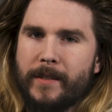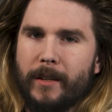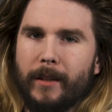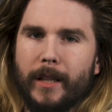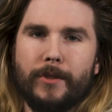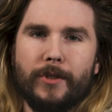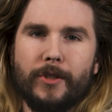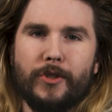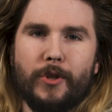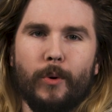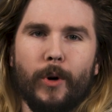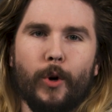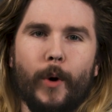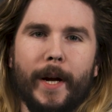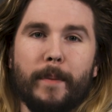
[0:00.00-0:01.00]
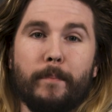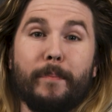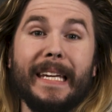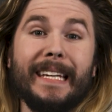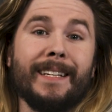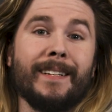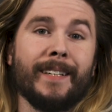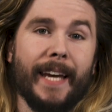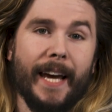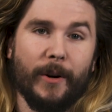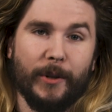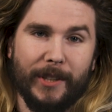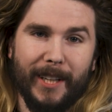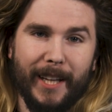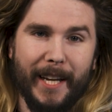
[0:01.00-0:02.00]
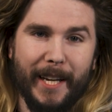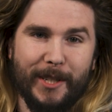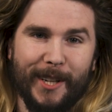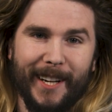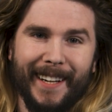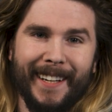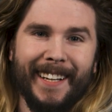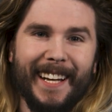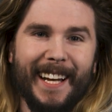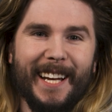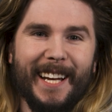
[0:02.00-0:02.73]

so let's just do a quick bean calculation.